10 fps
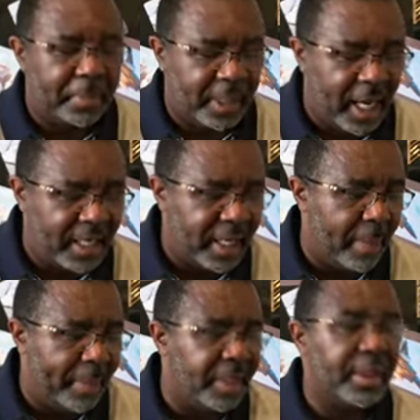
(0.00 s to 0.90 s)
The Cash
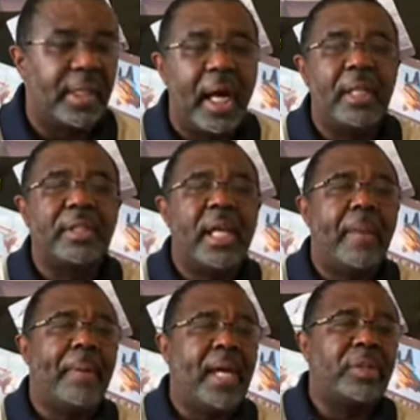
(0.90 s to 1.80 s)
App is the dollar
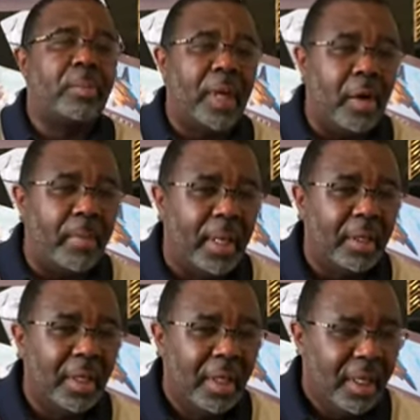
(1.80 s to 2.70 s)
sign Pastor Perryman.